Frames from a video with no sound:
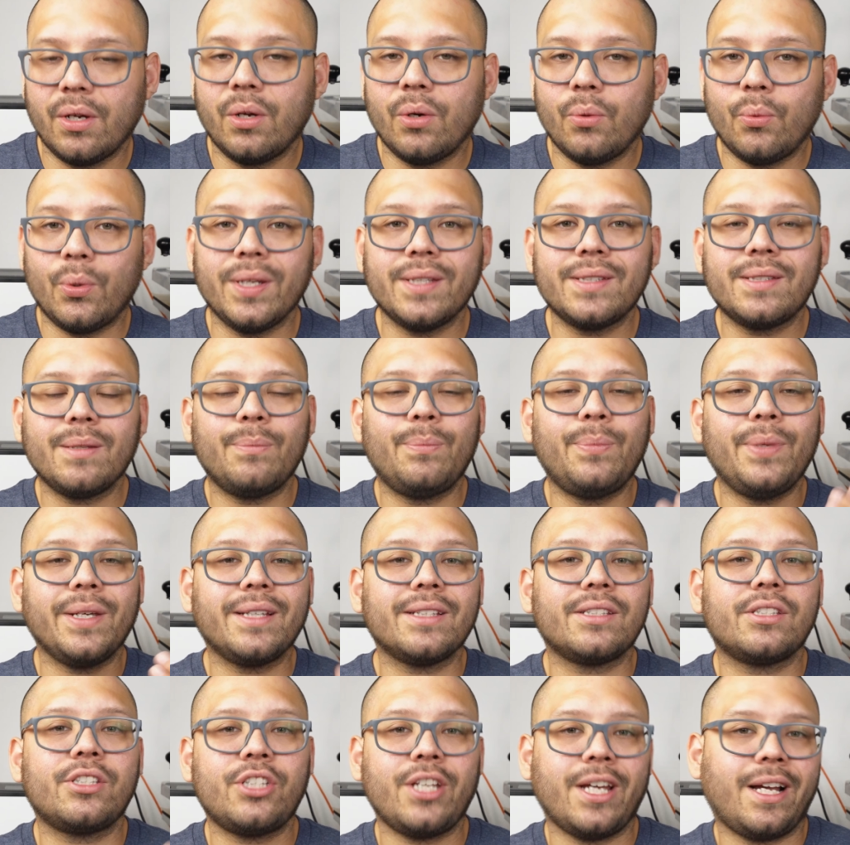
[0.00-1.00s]
What is the
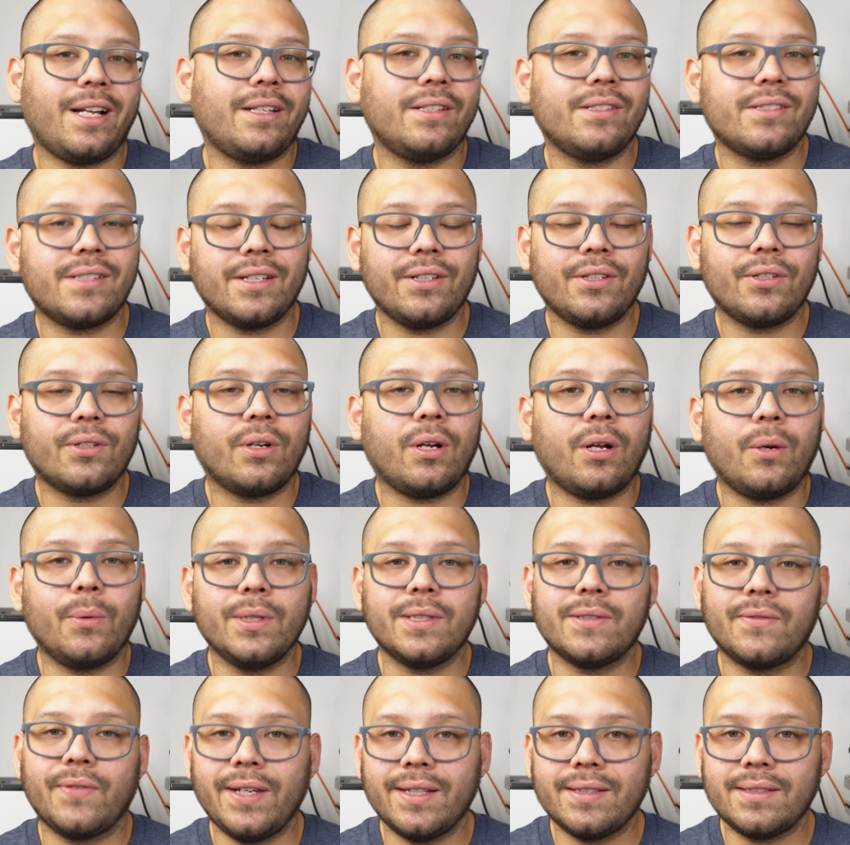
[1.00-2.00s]
biggest challenge that you're
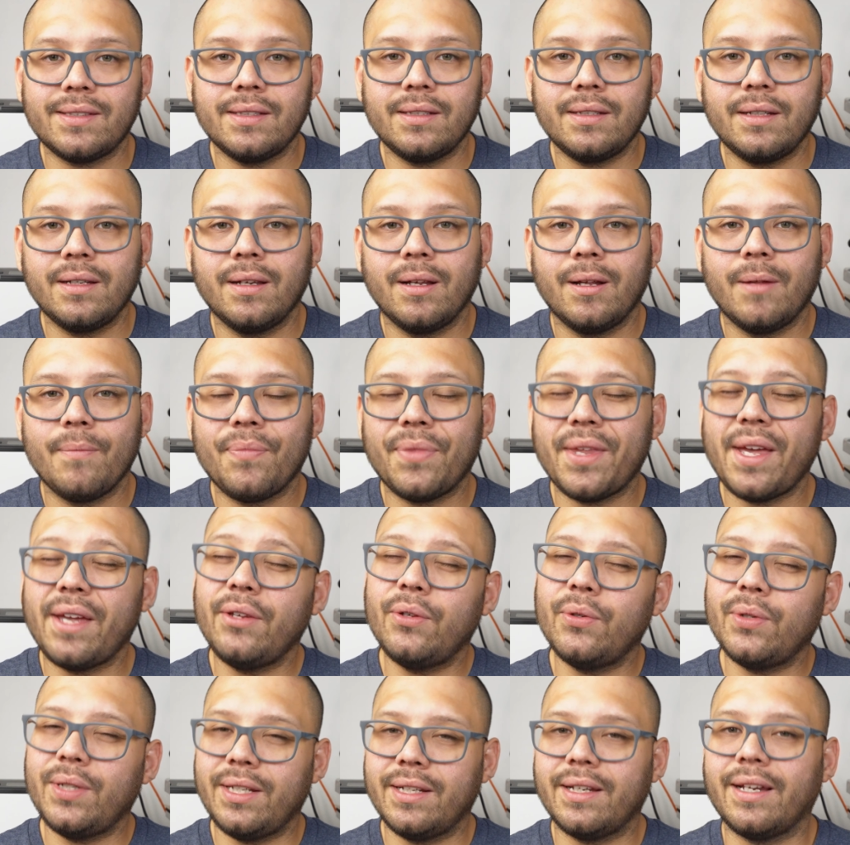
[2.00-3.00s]
always facing that
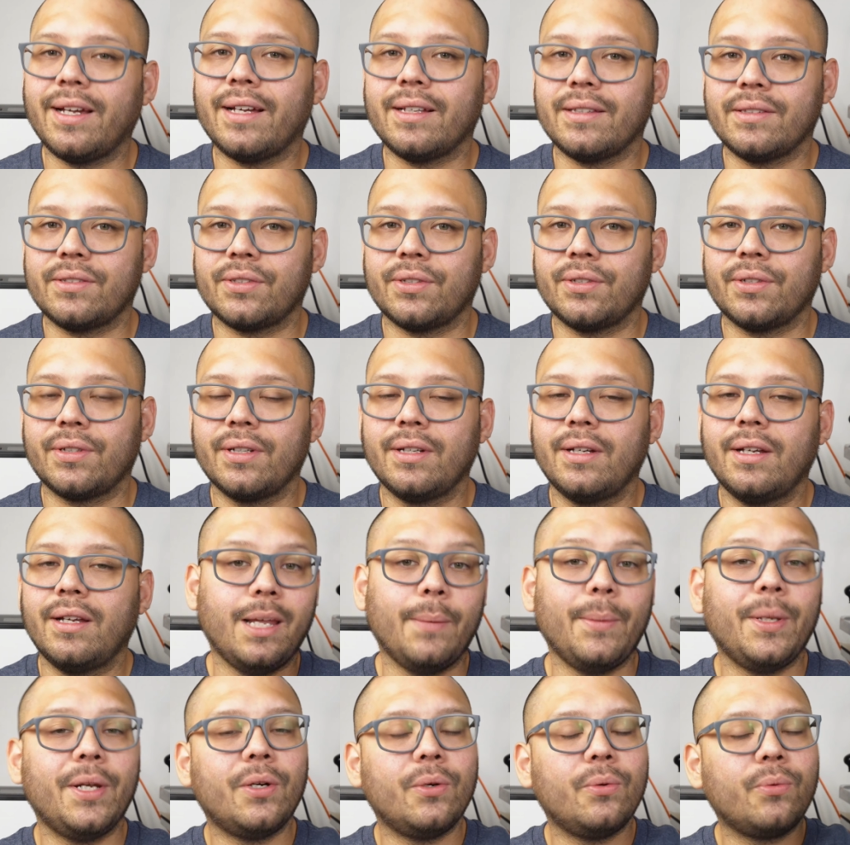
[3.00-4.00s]
you need answered? Let
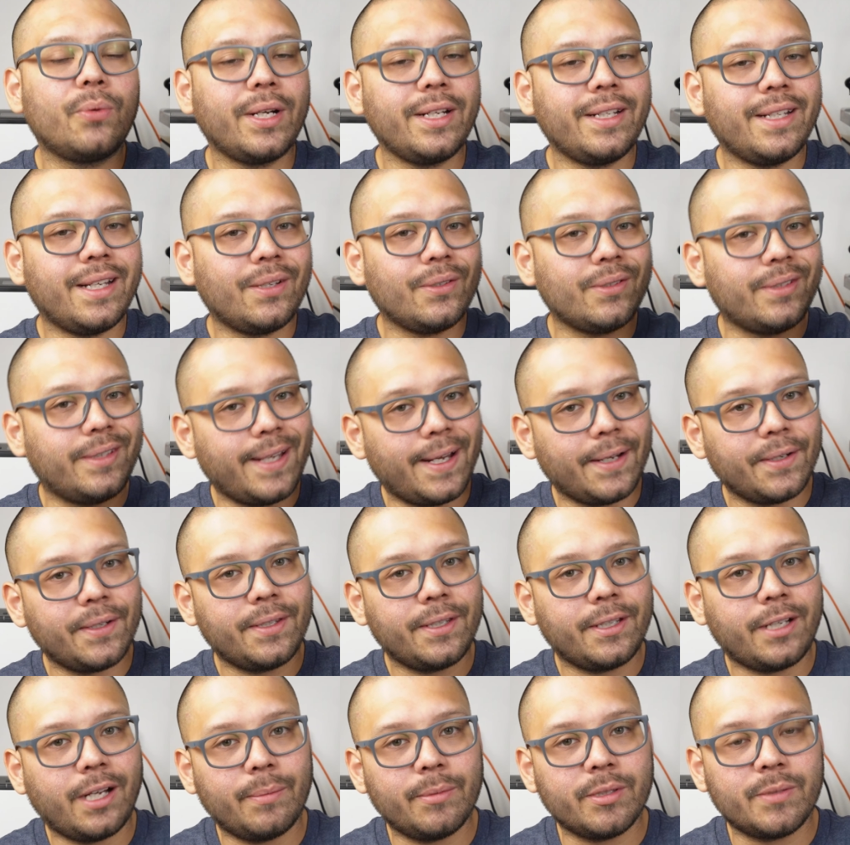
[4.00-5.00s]
me know right now down in
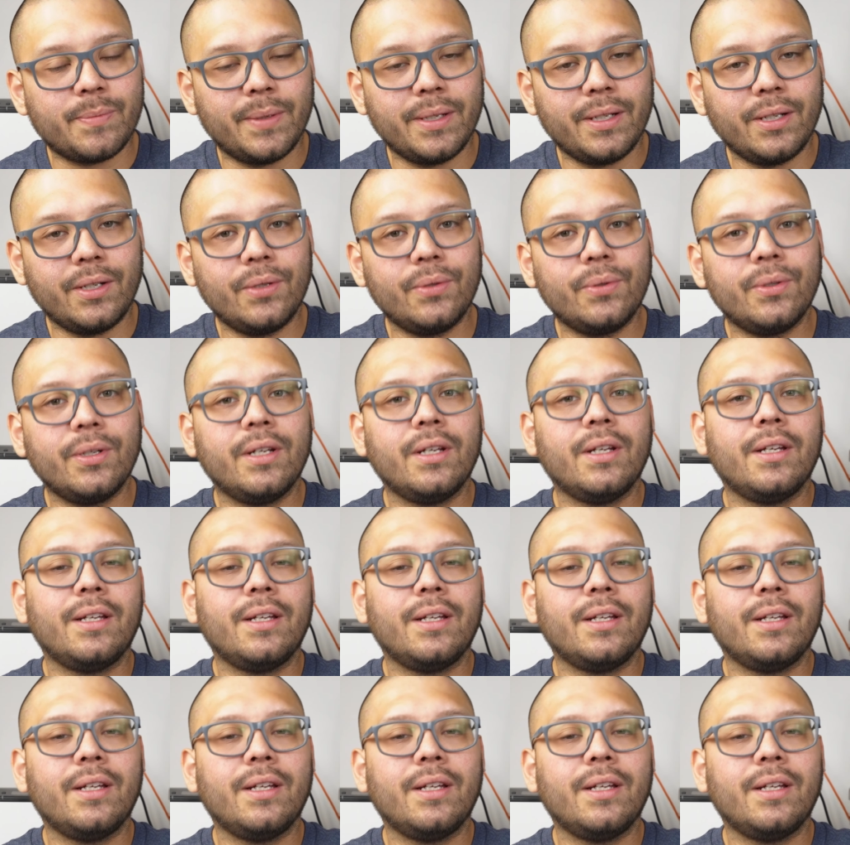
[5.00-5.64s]
the comments below.